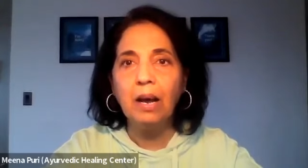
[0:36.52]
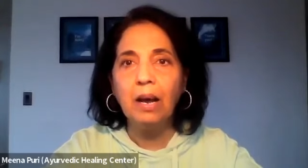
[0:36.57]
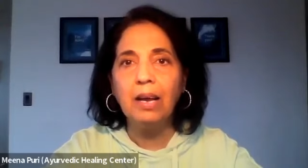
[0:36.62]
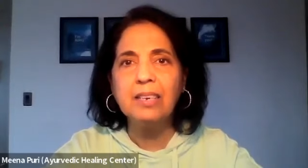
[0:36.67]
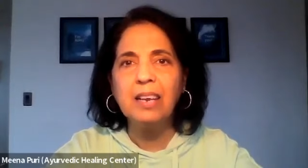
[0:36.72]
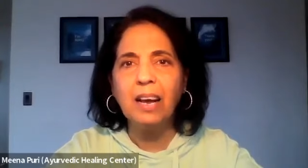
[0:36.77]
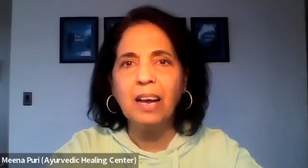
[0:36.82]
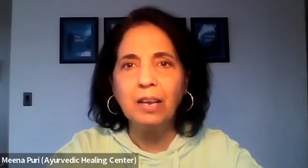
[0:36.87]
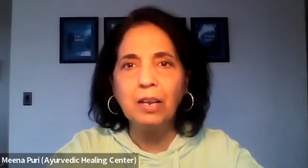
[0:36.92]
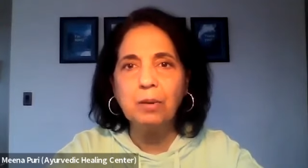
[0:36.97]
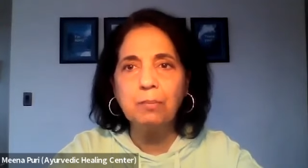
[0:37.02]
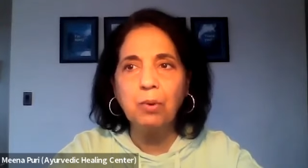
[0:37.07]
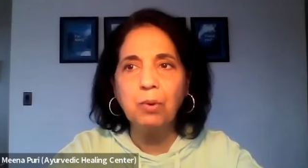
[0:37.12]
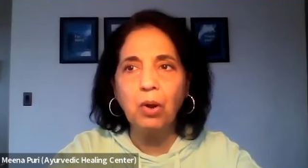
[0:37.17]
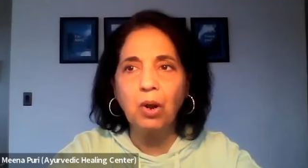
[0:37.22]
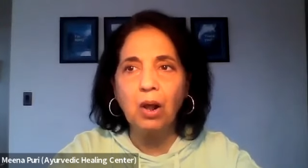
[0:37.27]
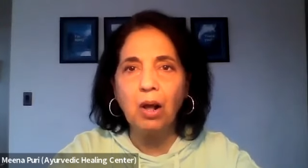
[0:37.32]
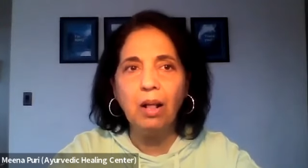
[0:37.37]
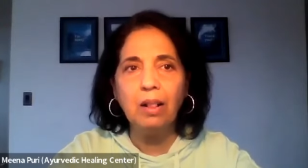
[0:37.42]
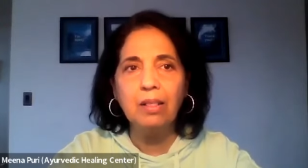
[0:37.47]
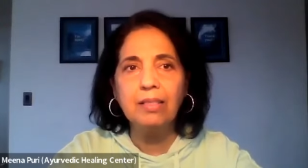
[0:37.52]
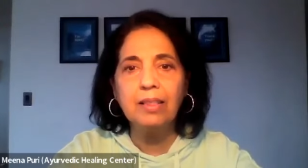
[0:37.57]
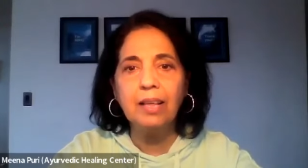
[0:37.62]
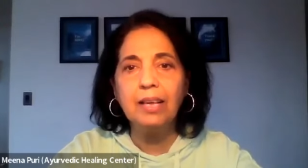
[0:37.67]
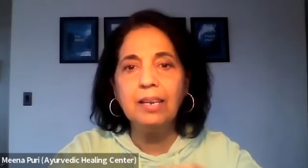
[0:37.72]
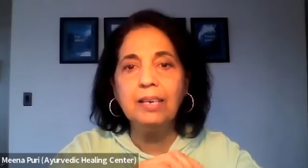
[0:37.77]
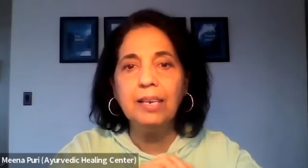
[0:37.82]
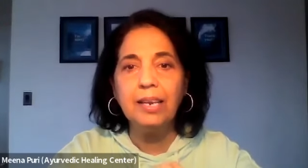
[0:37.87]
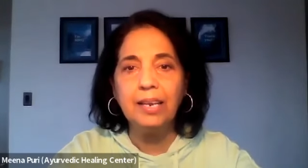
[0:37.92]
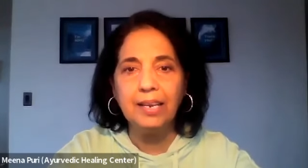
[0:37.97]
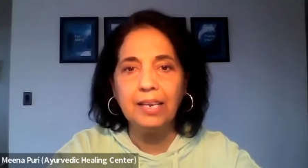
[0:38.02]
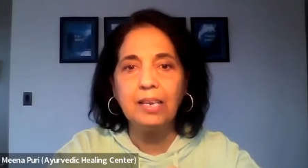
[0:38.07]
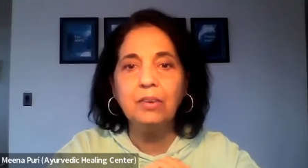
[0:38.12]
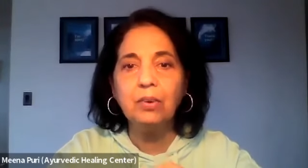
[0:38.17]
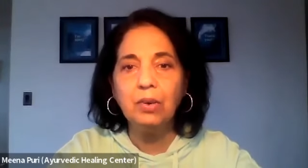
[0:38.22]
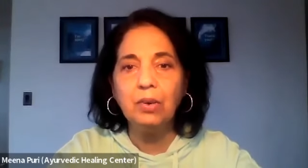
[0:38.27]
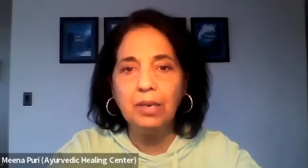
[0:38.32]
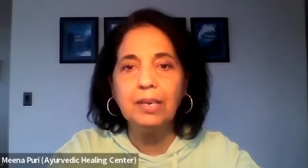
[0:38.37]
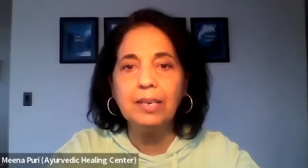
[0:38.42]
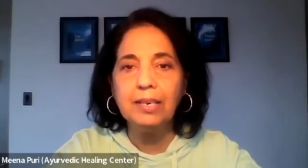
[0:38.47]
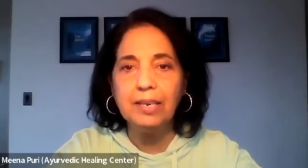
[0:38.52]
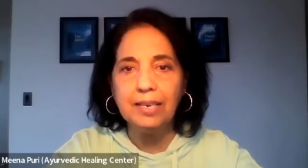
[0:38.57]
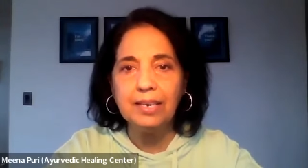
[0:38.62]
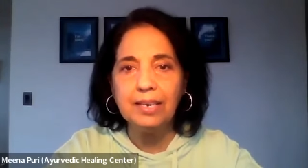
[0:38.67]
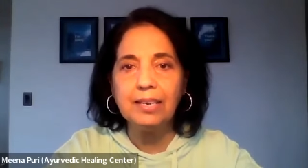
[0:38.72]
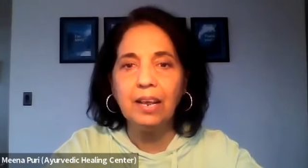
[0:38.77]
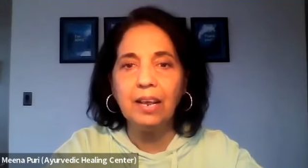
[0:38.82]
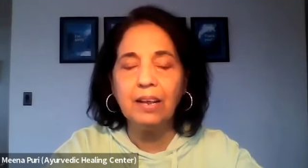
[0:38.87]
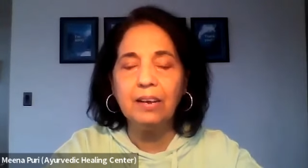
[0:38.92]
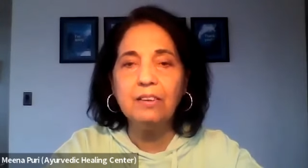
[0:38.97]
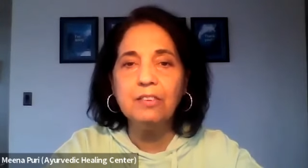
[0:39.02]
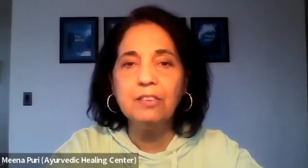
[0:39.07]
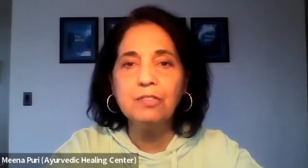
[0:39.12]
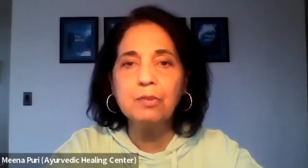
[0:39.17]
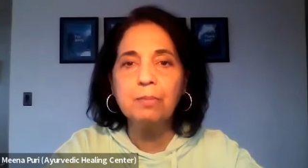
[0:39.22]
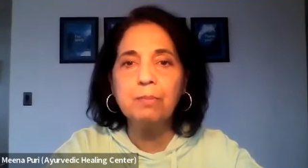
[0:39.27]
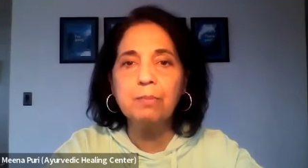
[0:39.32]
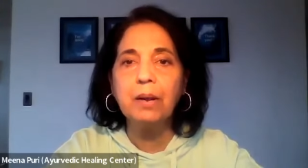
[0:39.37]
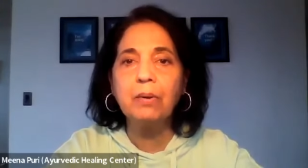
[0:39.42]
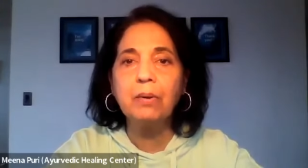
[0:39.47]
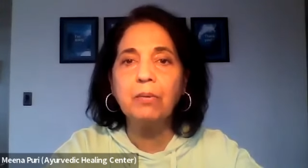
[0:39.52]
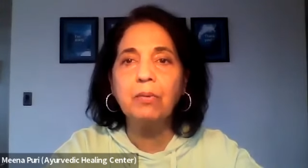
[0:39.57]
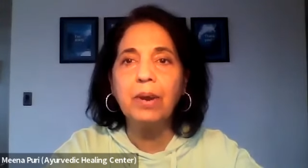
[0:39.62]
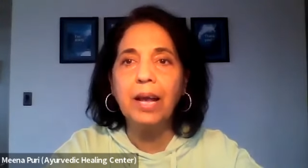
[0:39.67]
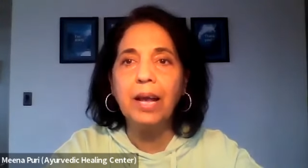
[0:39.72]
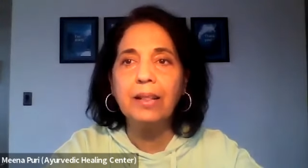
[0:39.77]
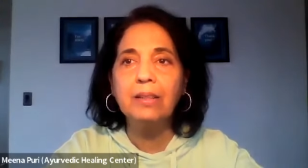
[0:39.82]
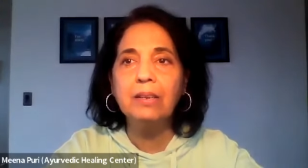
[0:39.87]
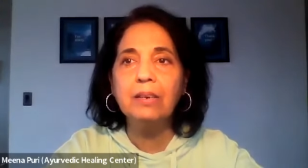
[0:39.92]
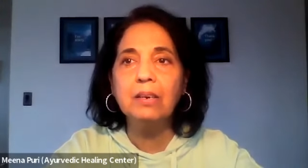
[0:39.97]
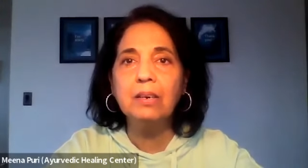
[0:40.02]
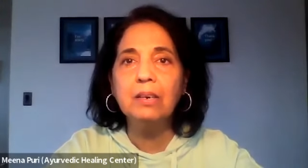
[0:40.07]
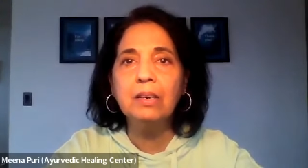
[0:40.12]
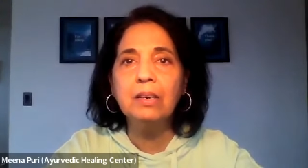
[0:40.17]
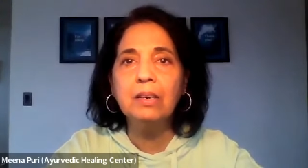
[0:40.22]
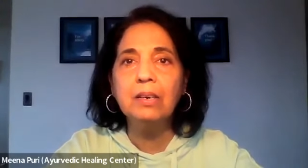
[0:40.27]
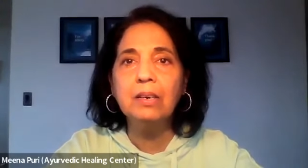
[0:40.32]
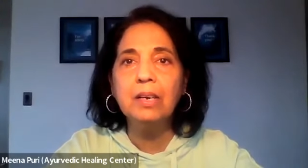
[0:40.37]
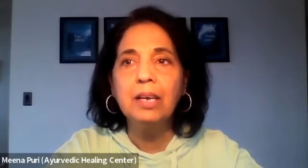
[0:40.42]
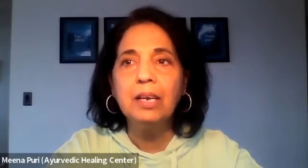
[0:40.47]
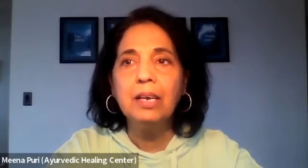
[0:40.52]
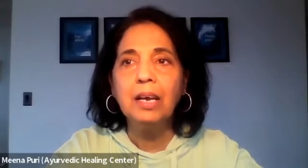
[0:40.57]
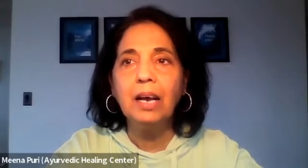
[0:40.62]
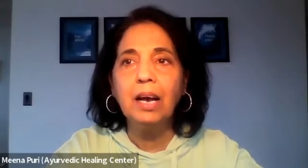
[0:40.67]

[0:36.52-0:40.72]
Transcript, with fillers: uh, talking about all the nitty gritty details, but rather